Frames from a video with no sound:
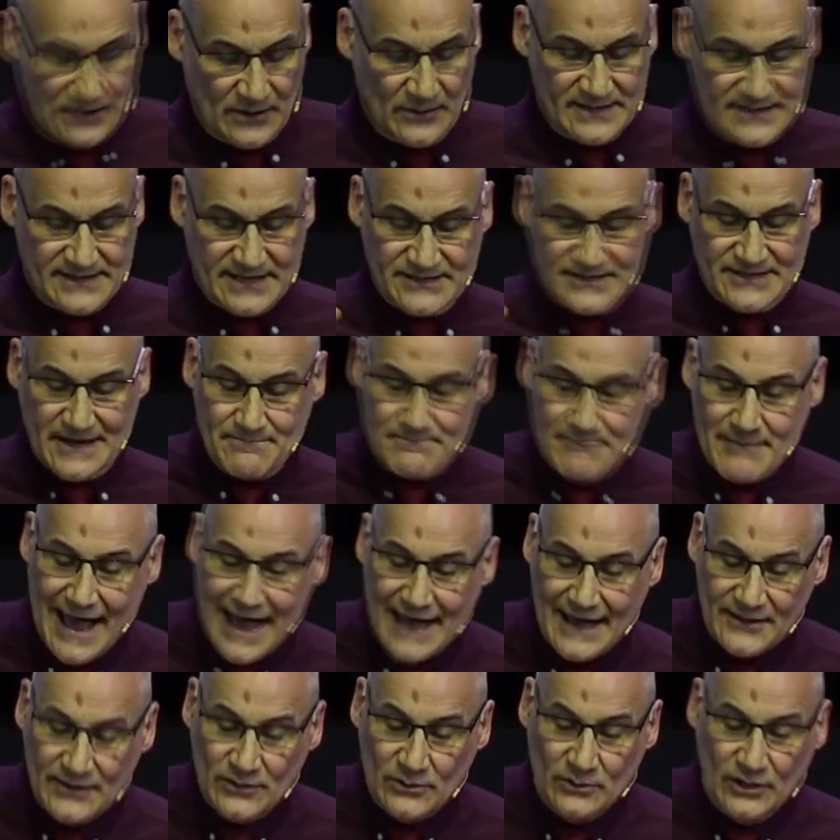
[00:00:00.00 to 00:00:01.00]
He says, The man
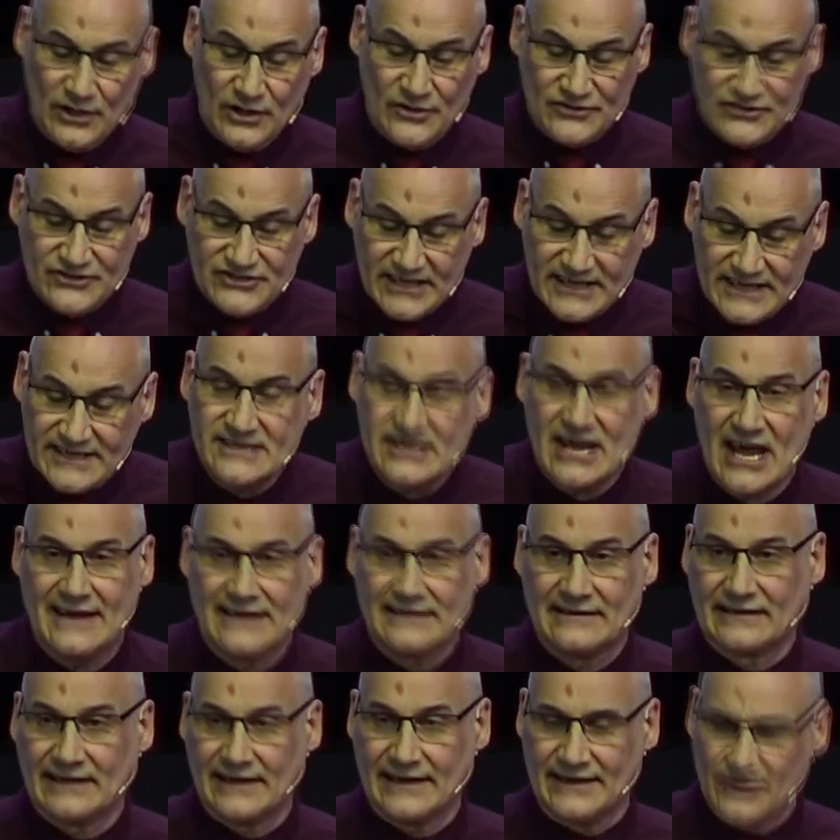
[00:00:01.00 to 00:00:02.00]
who looks
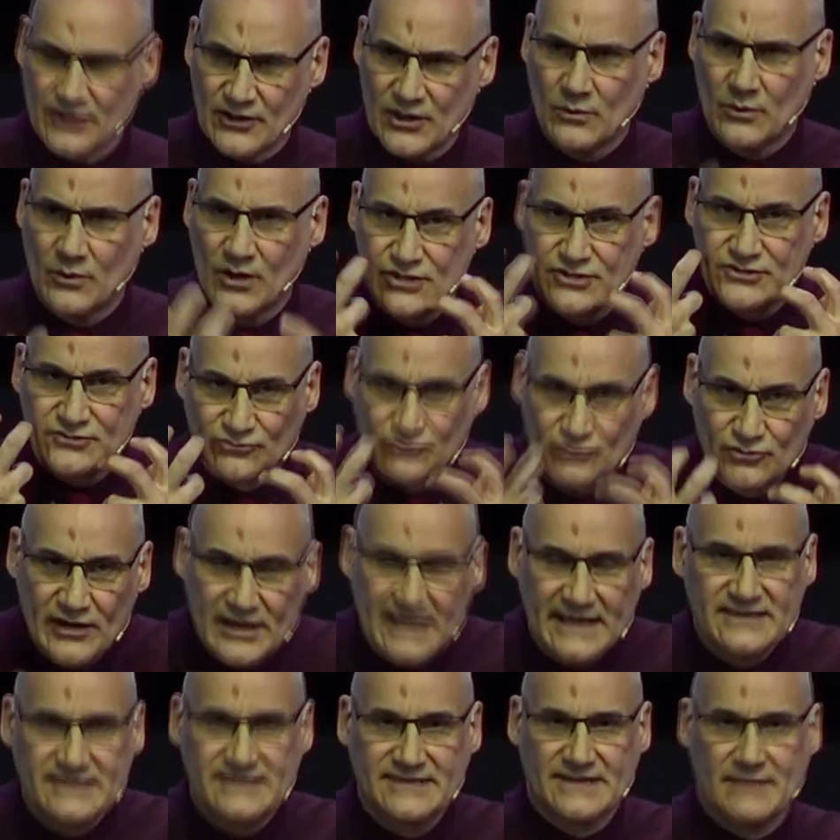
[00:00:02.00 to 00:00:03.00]
intently, in other words,
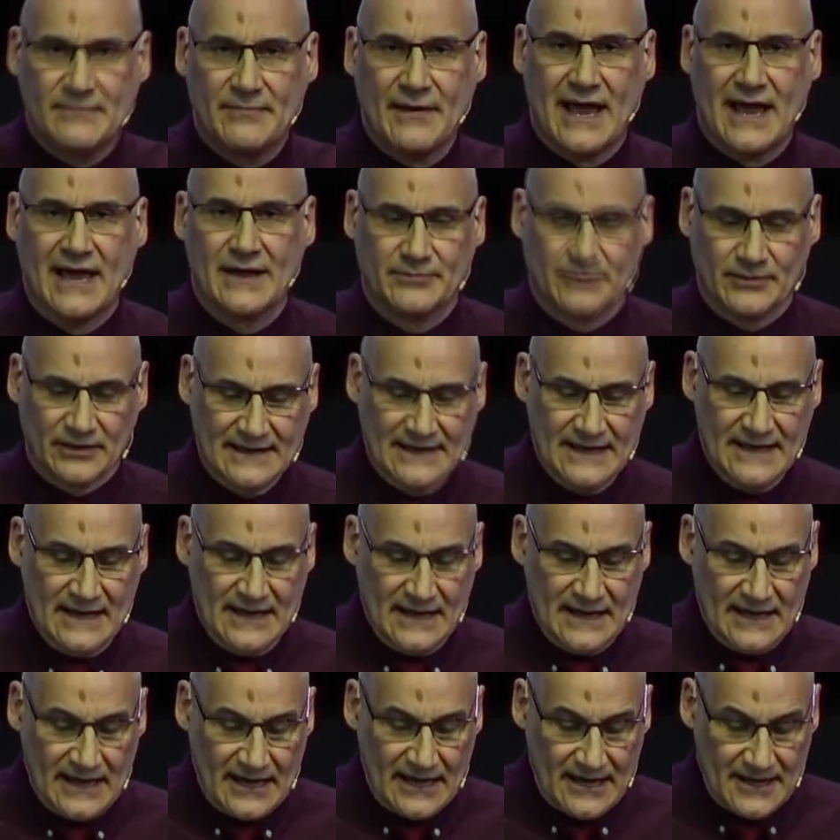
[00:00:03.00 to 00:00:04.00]
reads the Bible,
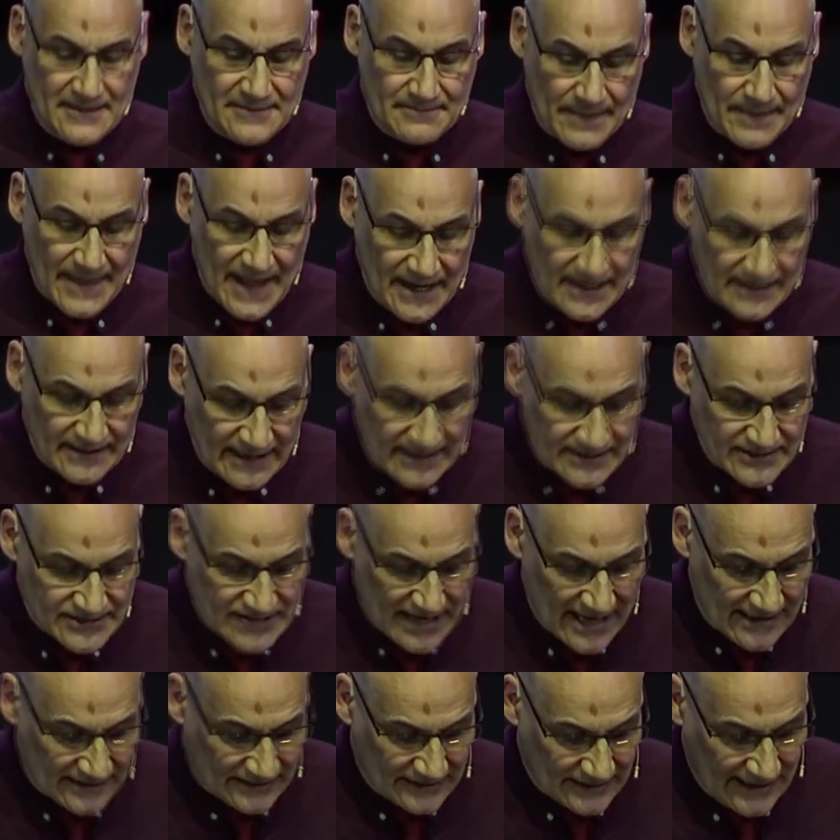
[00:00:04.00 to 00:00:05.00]
um, uh,
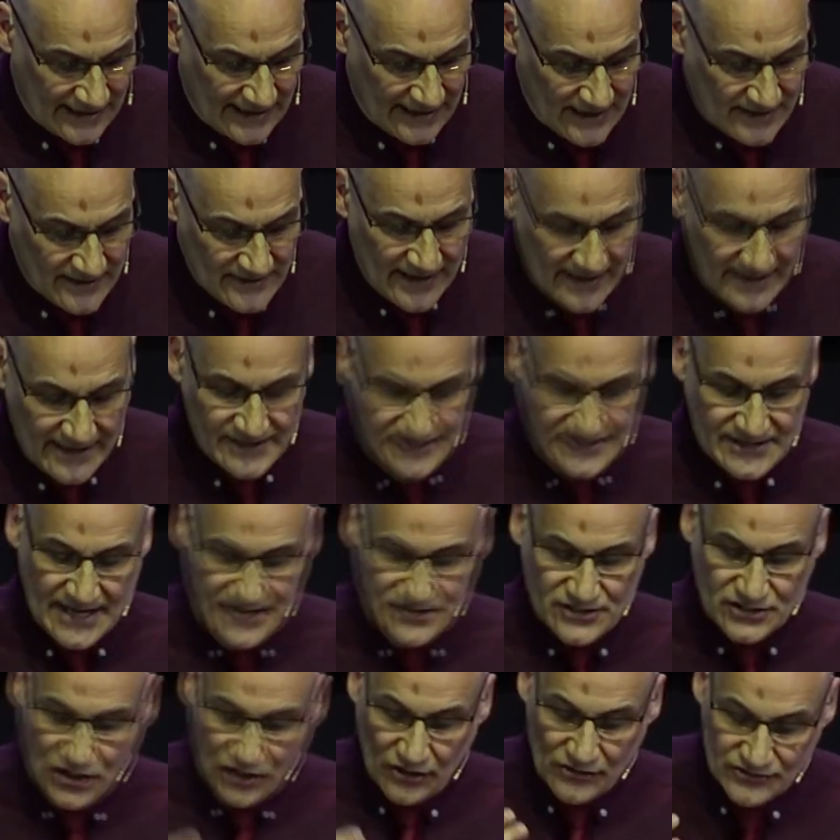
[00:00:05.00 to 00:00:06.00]
intently. And then he says,
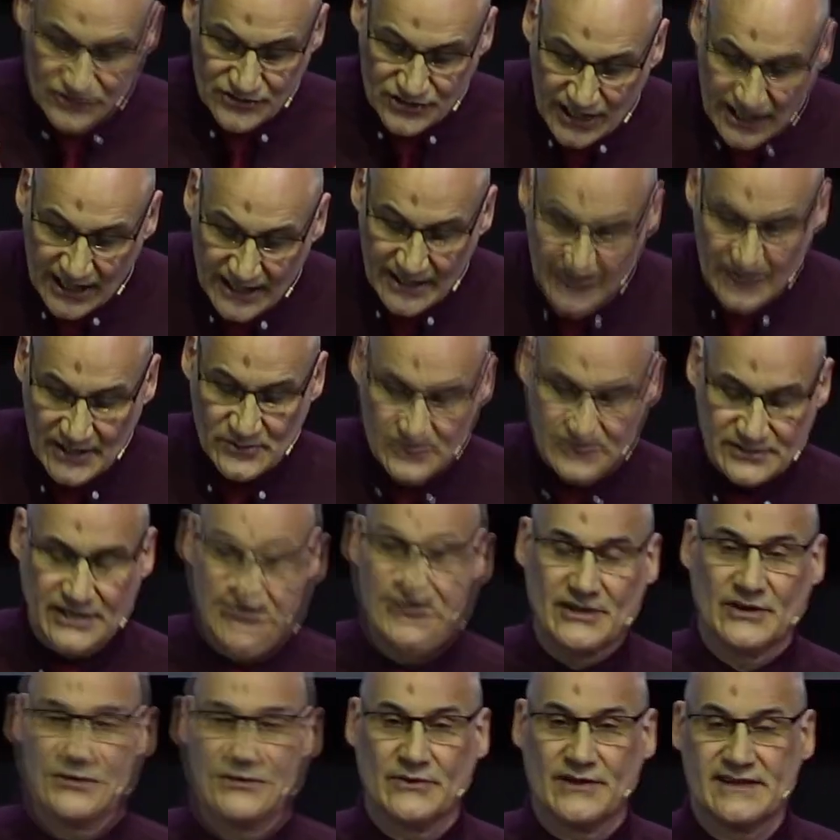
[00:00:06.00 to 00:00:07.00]
continues to
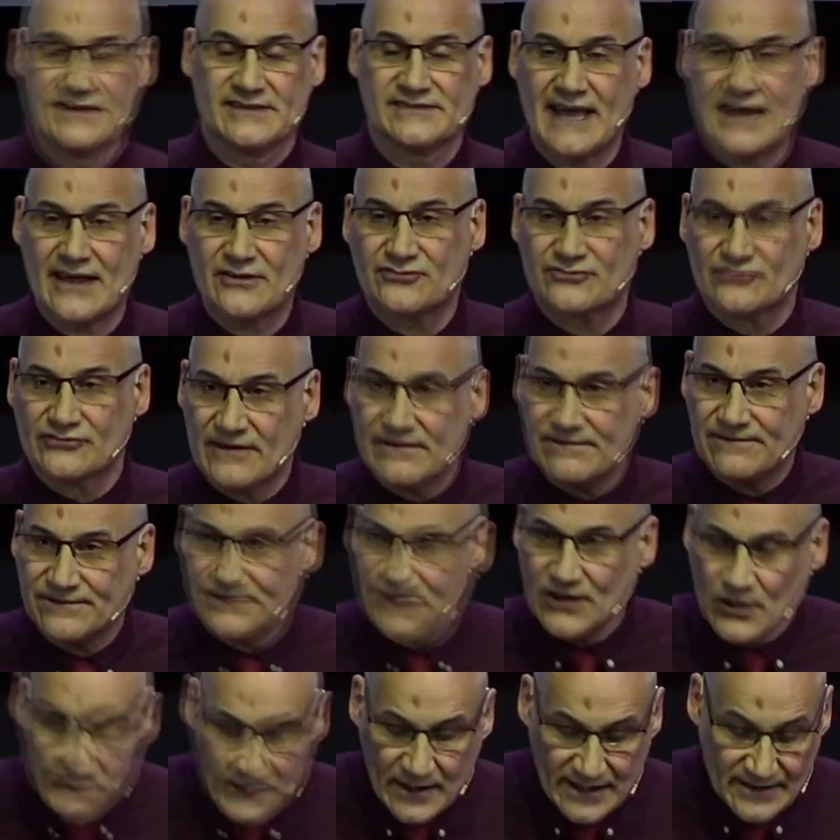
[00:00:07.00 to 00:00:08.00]
do this. That's
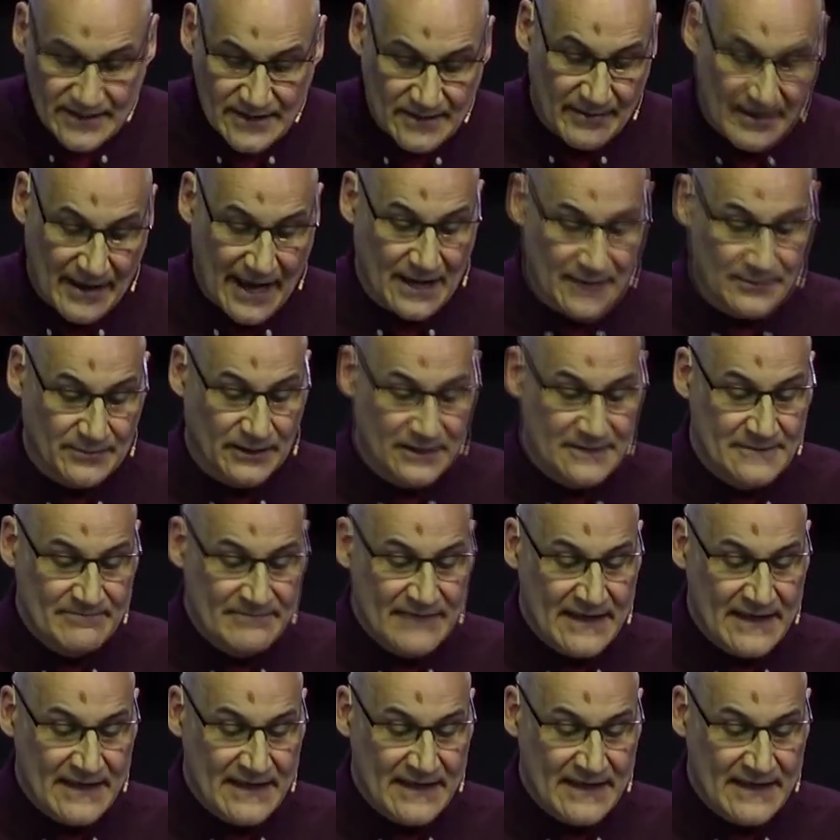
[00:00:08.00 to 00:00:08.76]
reviewing the Bible.